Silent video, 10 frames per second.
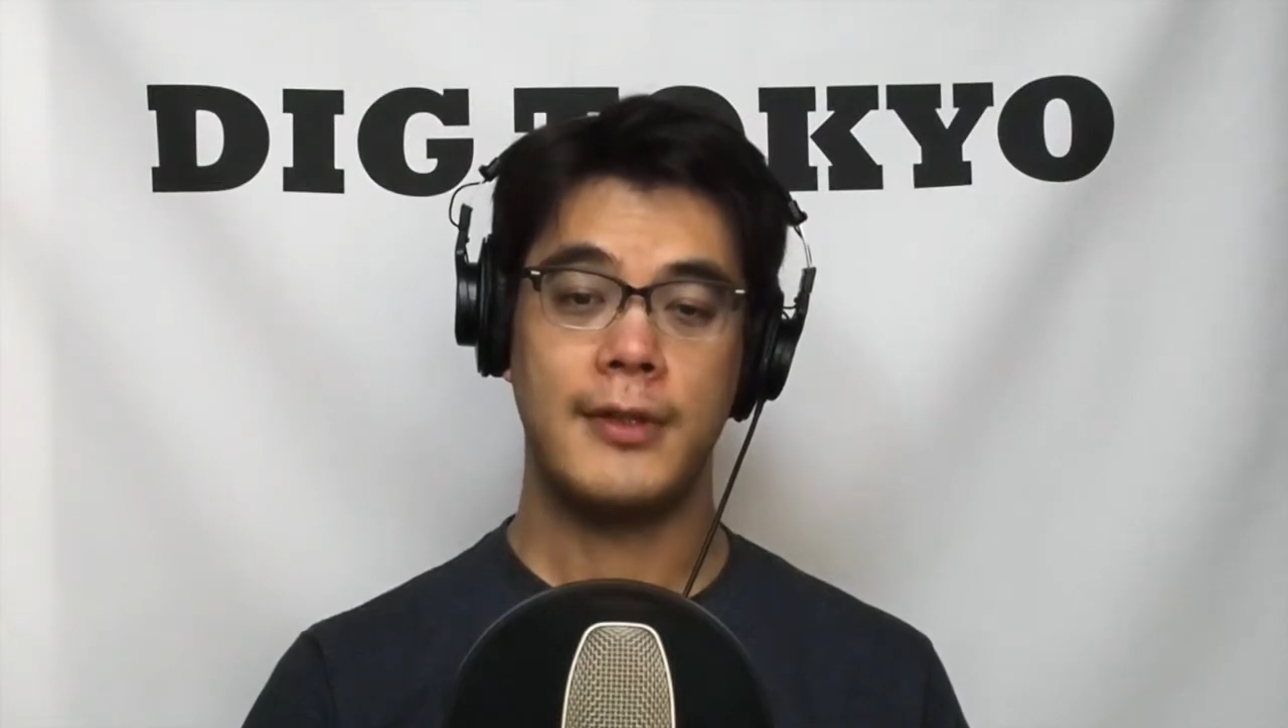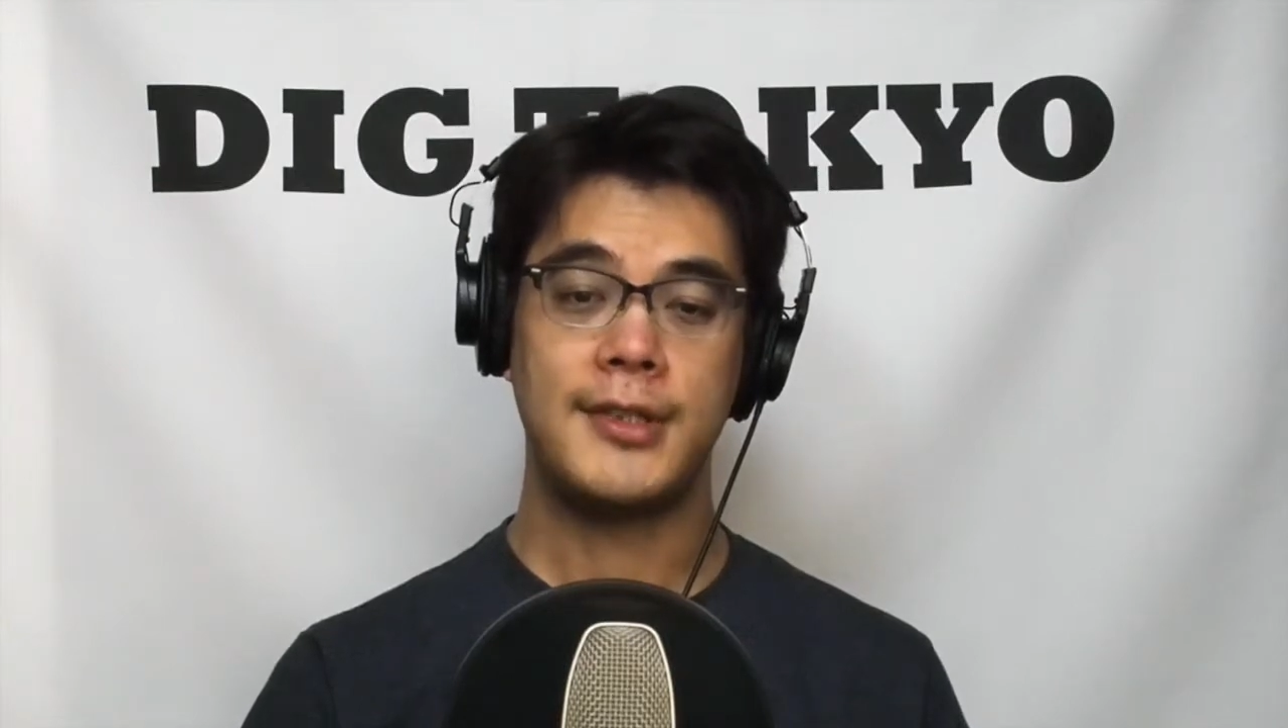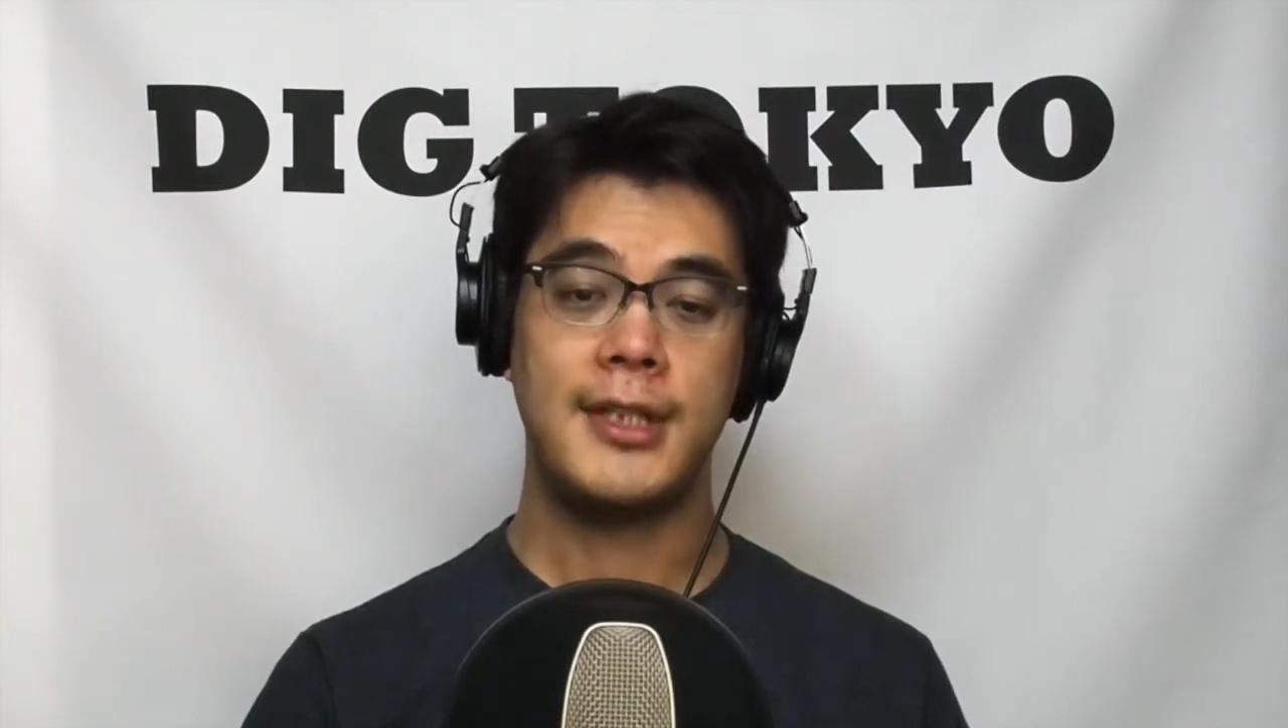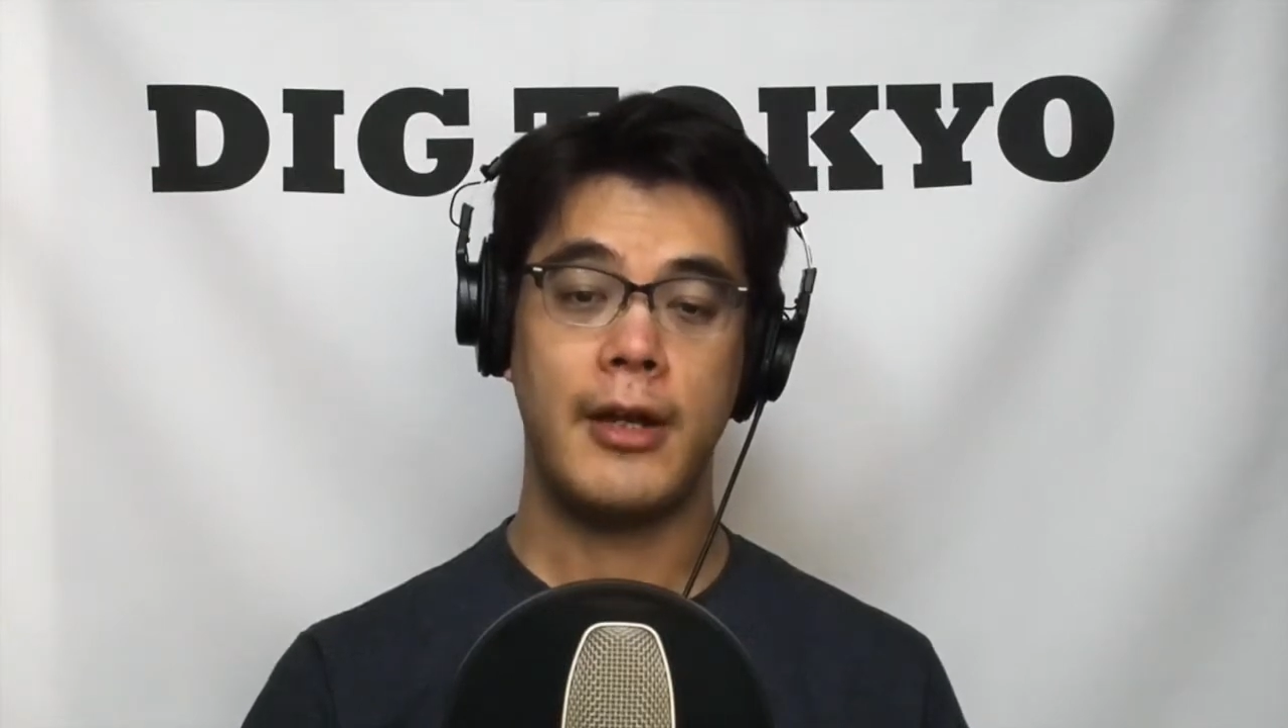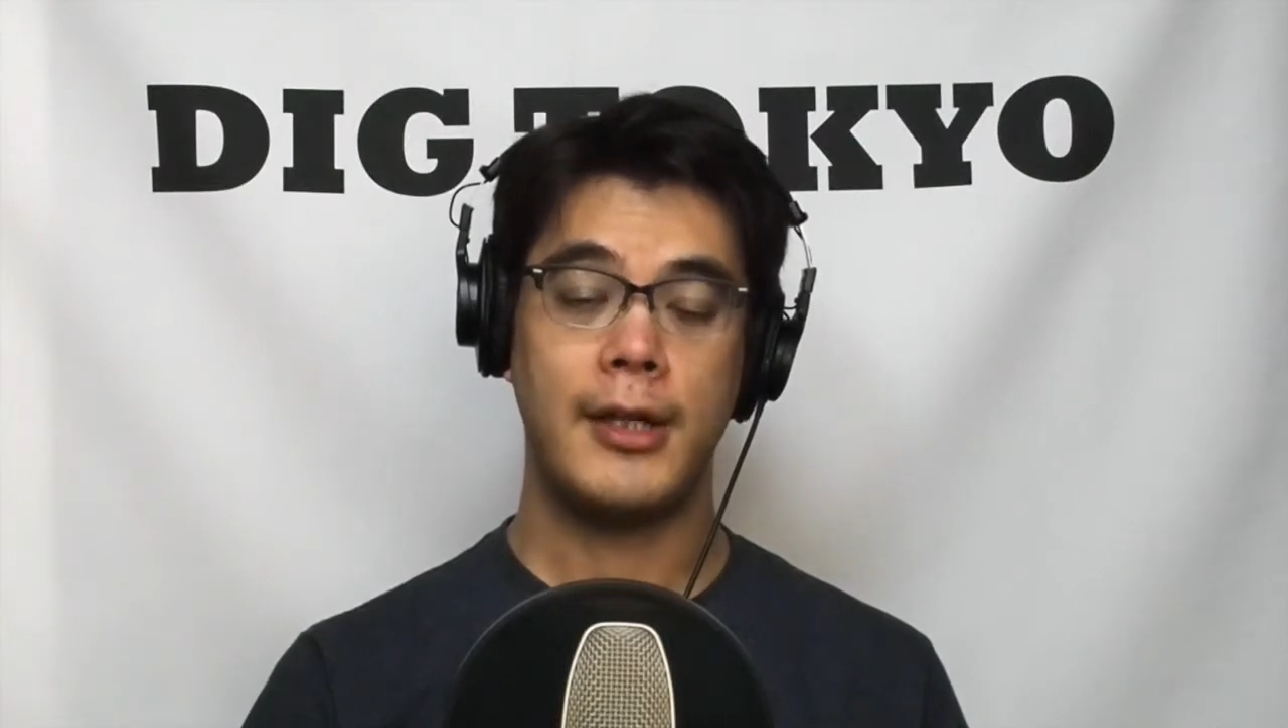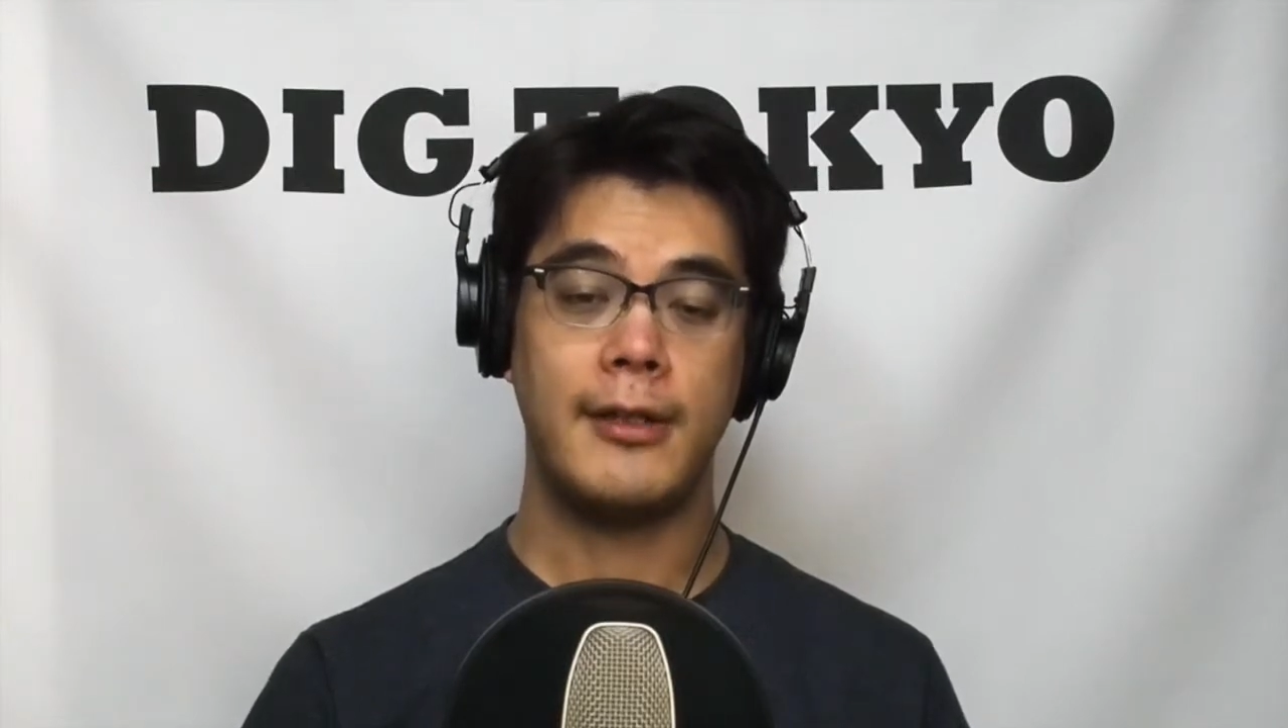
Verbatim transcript: the Sierra